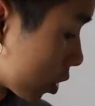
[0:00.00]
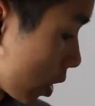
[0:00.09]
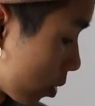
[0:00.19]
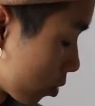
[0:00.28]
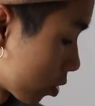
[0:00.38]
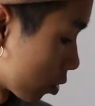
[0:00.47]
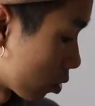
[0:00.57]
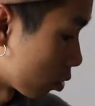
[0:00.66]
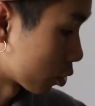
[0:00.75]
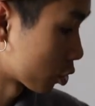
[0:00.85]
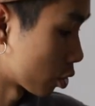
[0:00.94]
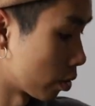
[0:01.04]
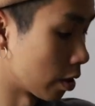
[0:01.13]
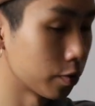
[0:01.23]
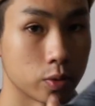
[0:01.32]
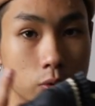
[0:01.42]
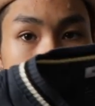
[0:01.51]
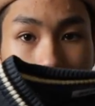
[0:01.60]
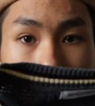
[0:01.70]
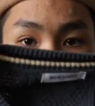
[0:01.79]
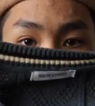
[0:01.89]
which I can also show you
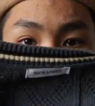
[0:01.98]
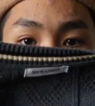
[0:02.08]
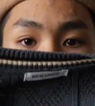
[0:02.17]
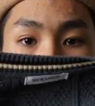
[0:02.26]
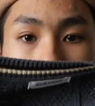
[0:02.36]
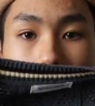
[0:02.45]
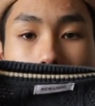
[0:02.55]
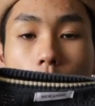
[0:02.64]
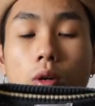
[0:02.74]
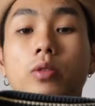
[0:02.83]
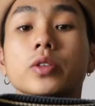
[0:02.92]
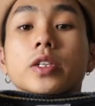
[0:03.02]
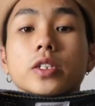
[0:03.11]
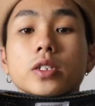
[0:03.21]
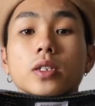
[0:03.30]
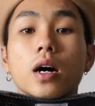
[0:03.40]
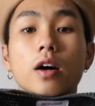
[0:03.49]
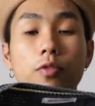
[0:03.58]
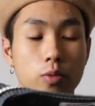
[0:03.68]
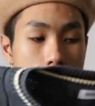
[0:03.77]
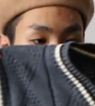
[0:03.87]
afterwards. With I will wear this
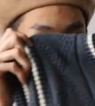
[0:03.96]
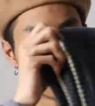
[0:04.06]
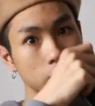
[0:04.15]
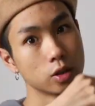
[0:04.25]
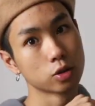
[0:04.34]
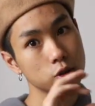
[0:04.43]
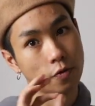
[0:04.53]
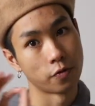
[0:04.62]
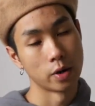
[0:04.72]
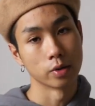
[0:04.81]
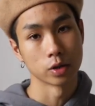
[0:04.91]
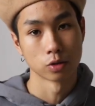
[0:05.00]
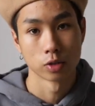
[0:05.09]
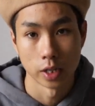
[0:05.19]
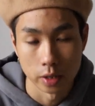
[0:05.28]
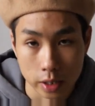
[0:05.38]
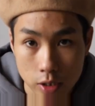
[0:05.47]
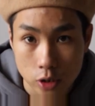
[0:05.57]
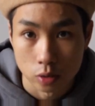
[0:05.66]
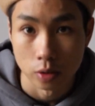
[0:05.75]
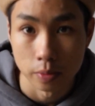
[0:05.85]
afterwards, and it looks very good together. I can
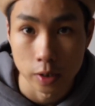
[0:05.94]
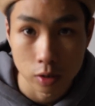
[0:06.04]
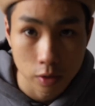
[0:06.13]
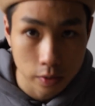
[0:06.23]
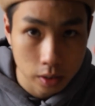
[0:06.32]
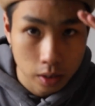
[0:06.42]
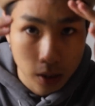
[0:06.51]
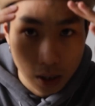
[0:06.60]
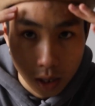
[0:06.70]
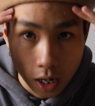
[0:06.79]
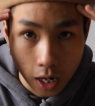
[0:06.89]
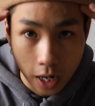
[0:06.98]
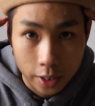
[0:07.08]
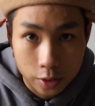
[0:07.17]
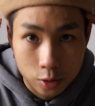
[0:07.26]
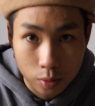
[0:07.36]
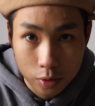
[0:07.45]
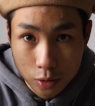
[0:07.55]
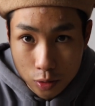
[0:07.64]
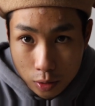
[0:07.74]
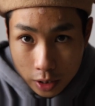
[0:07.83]
show you a picture of it. I don't want
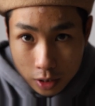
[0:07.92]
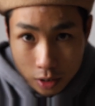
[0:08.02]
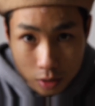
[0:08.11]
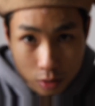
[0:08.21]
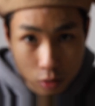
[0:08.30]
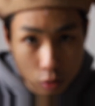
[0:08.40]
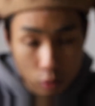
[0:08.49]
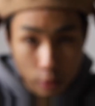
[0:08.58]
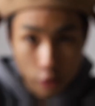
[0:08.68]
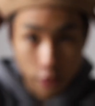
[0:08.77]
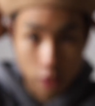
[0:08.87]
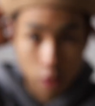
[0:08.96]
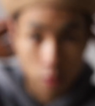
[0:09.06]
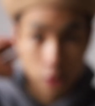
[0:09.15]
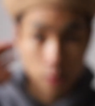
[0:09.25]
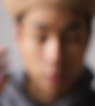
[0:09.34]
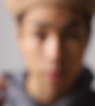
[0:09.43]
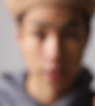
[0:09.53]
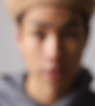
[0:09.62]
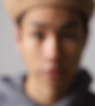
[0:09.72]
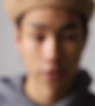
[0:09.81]
to do like too much of a close-up of
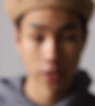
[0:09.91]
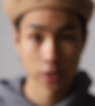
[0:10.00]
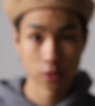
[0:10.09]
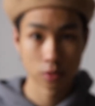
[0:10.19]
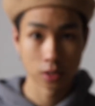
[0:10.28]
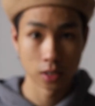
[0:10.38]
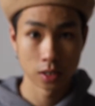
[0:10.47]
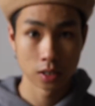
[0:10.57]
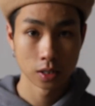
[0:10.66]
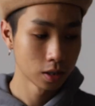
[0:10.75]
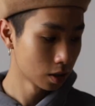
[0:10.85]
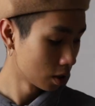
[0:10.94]
my face today,